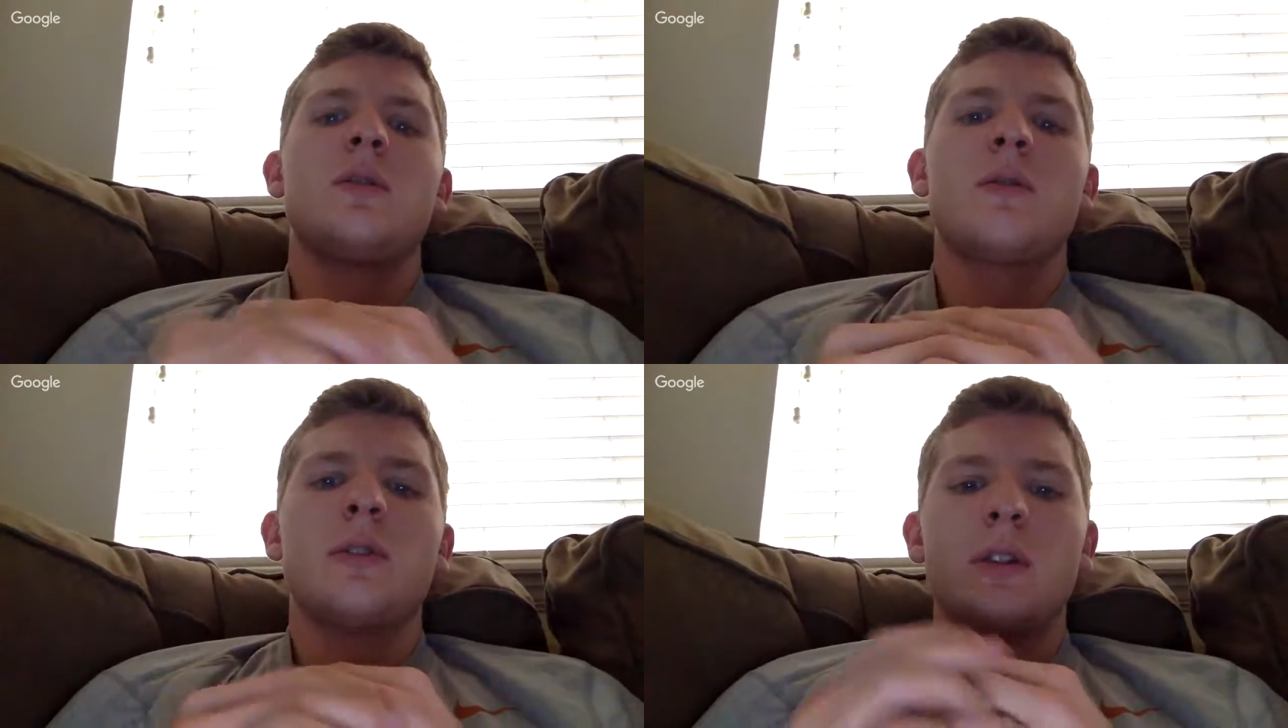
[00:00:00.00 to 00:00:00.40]

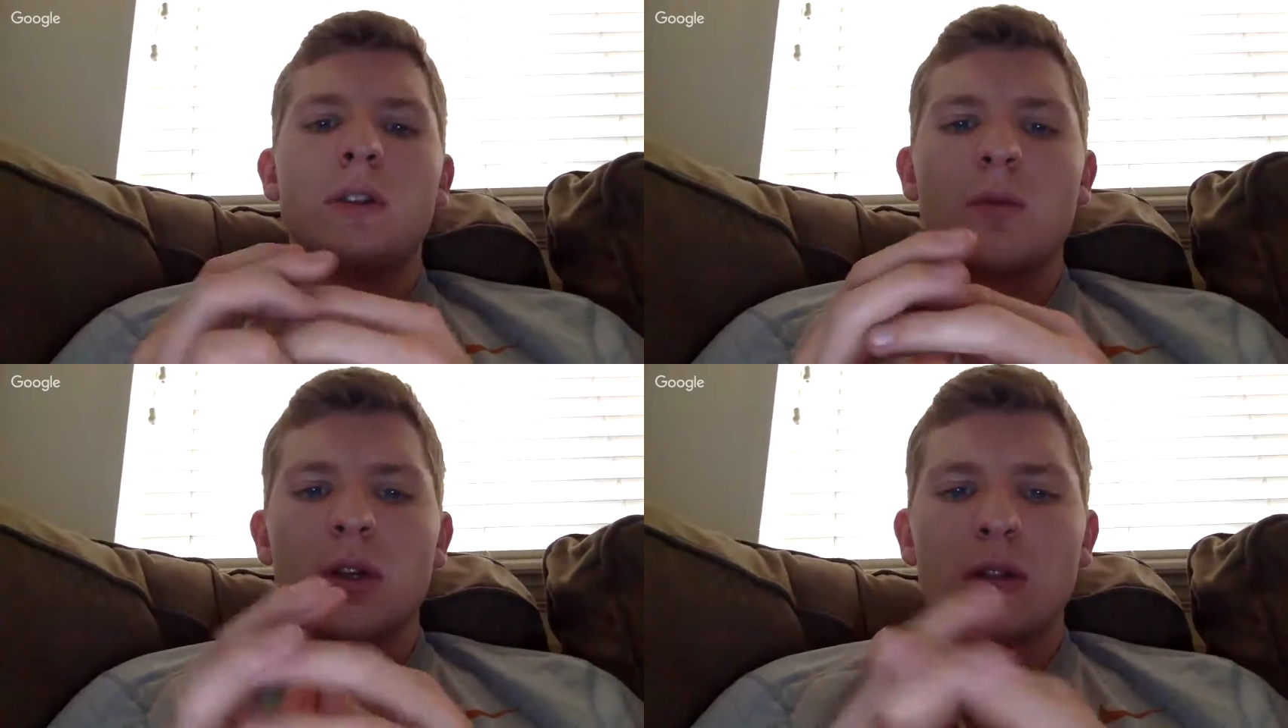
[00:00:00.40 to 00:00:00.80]
for this
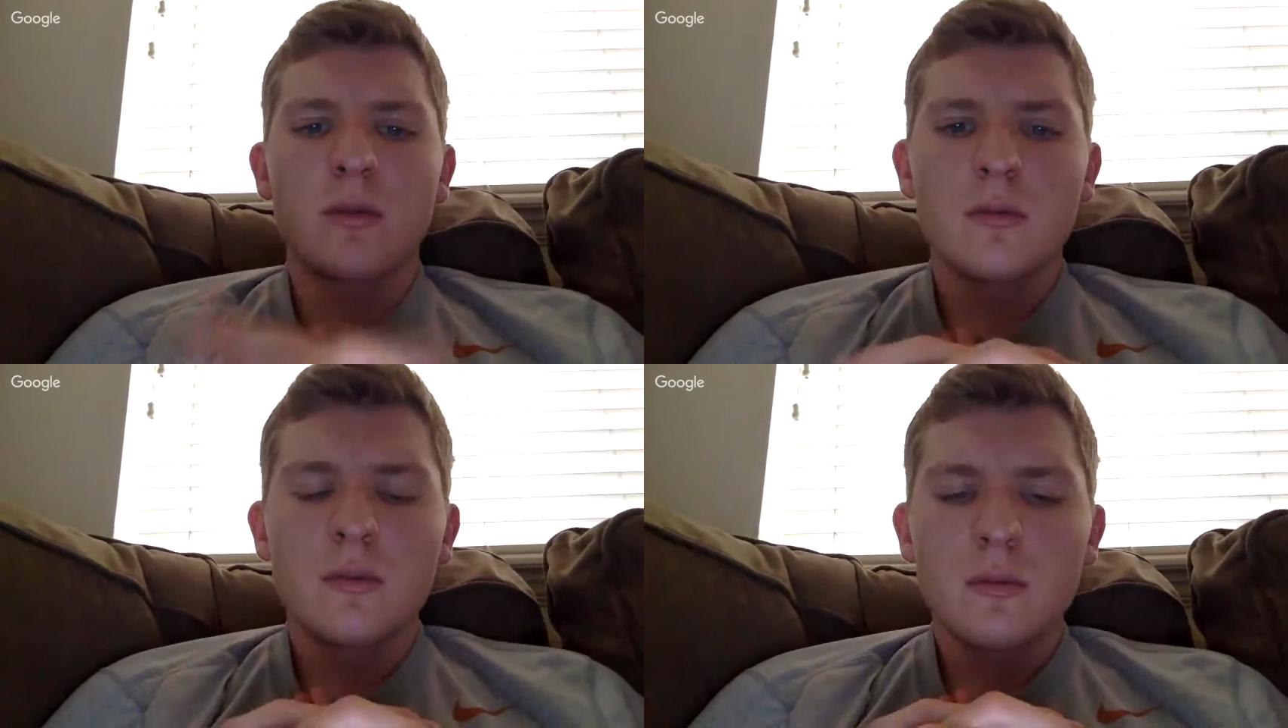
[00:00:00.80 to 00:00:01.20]
one.
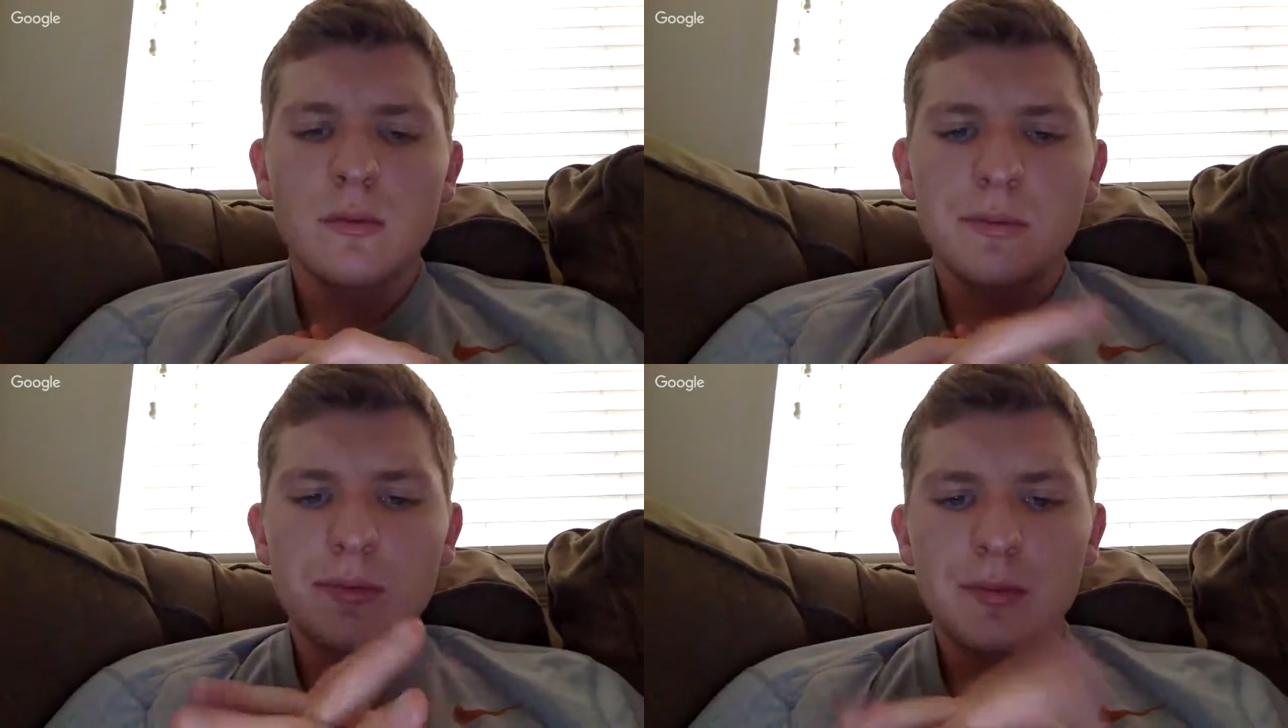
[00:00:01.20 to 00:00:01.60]

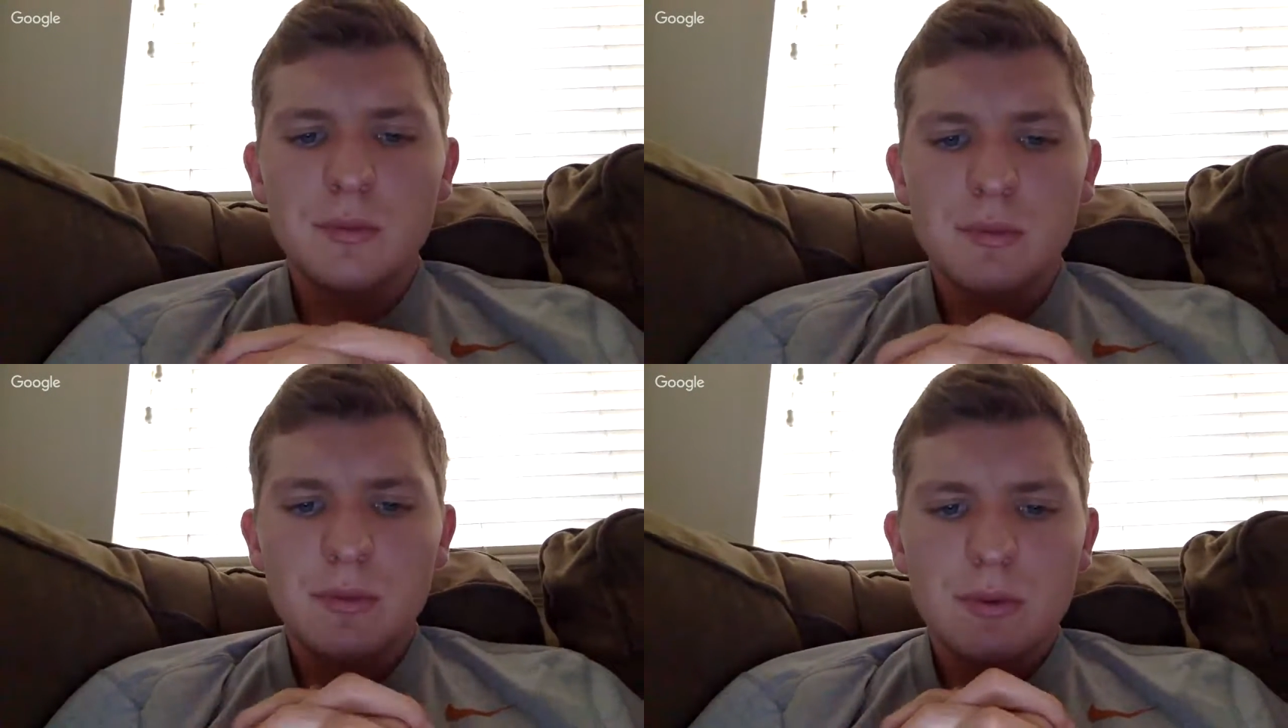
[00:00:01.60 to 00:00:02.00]

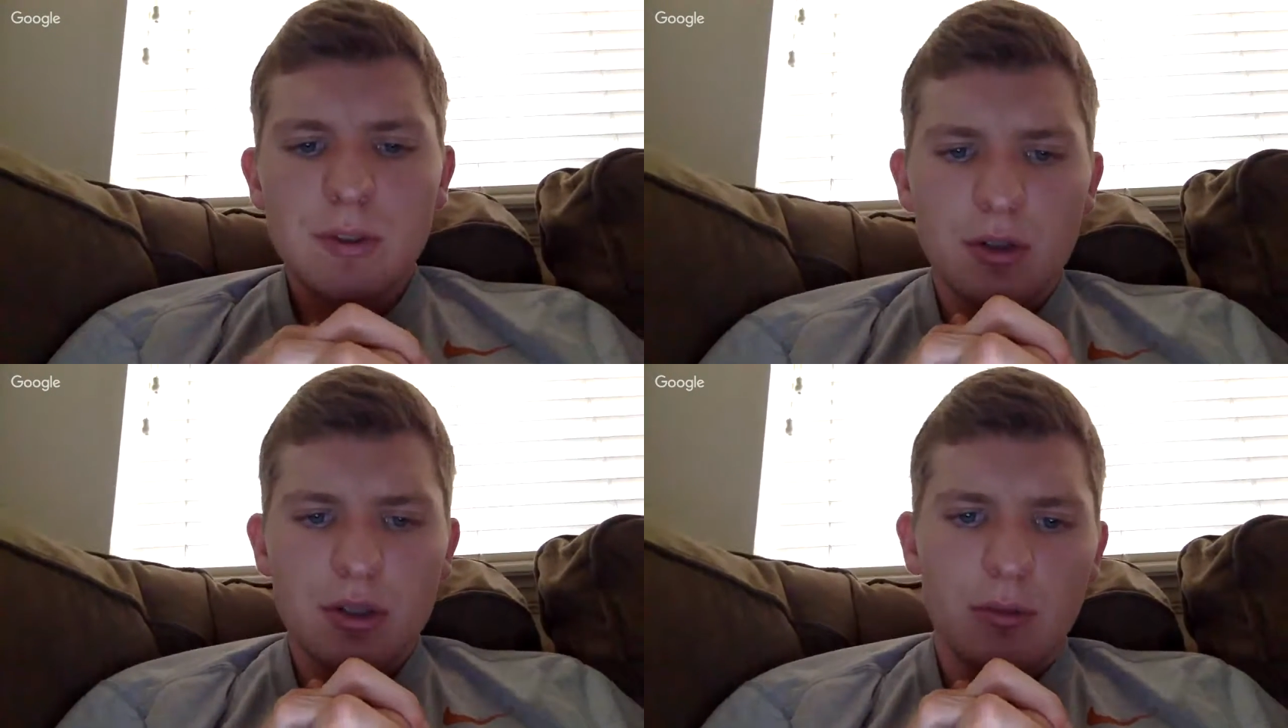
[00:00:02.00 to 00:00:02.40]
So it
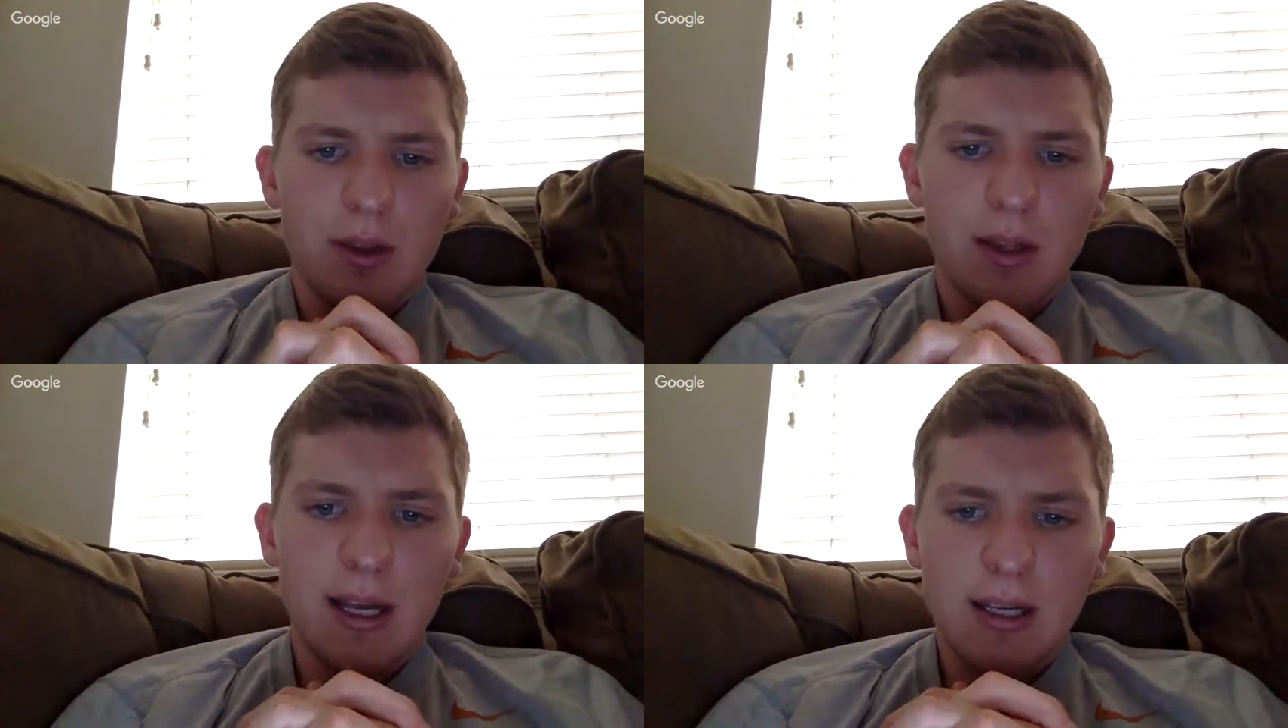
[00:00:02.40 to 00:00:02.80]
should be
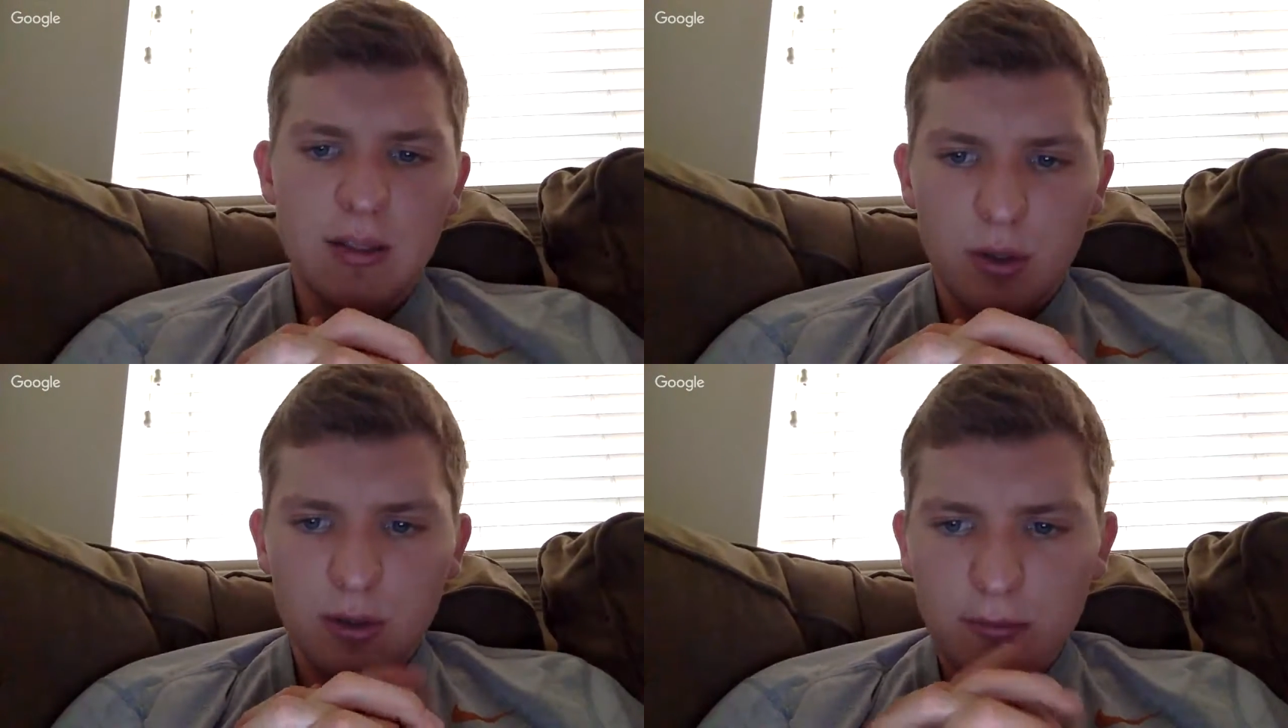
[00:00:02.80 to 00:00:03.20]
the last
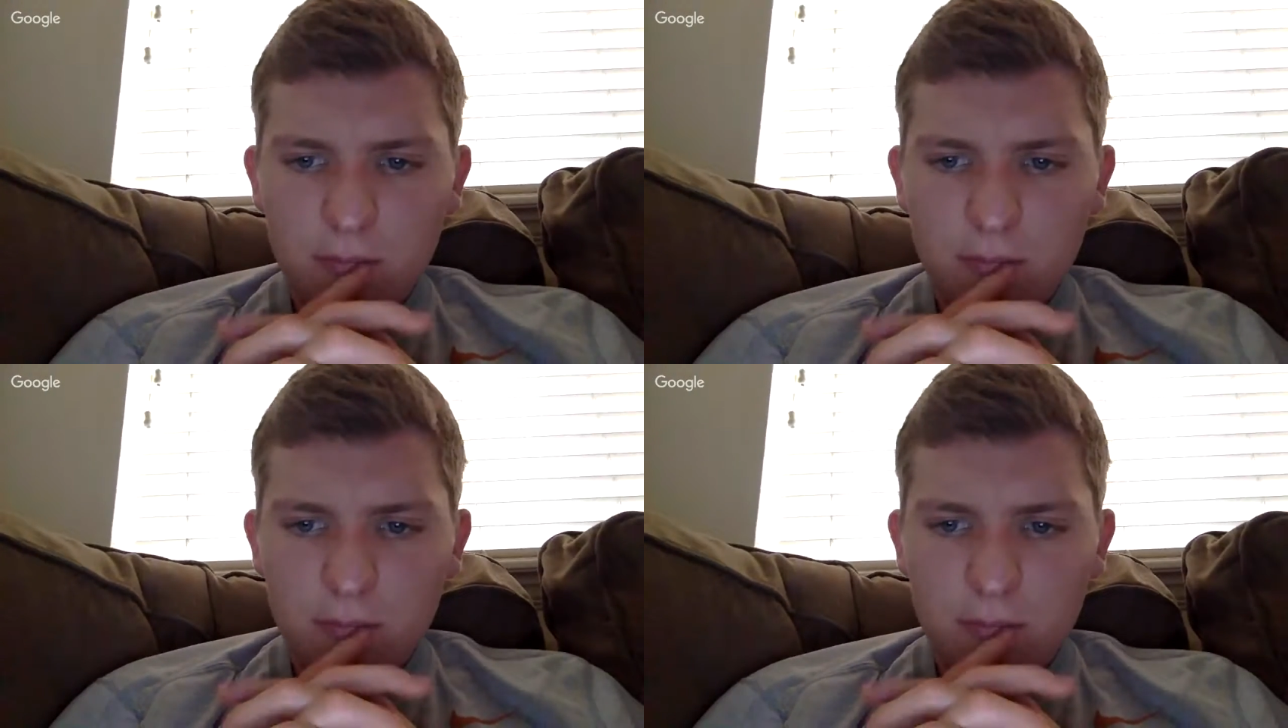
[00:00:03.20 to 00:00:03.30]
one.